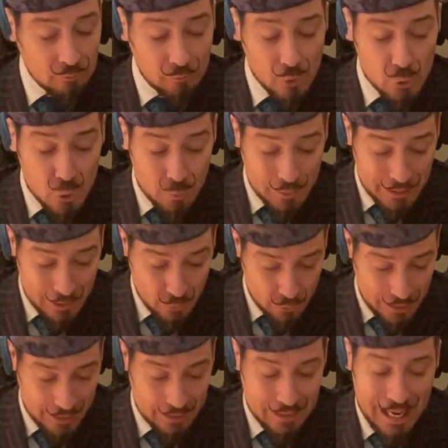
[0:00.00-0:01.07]
To begin
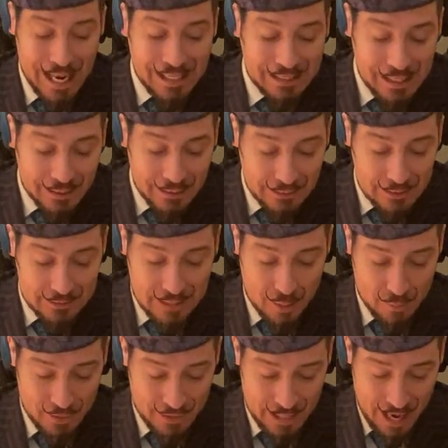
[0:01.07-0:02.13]
with, let us
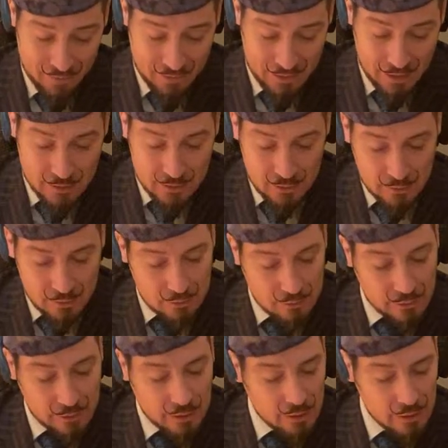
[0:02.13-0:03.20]
examine the evidence.
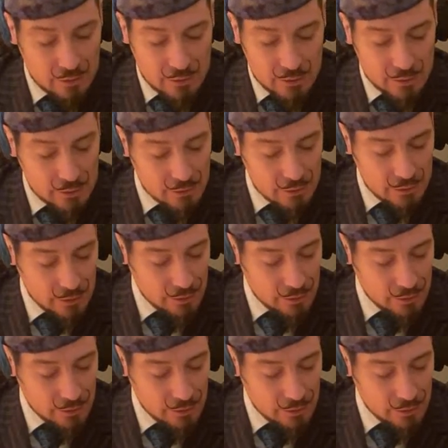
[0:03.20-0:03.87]
Is this...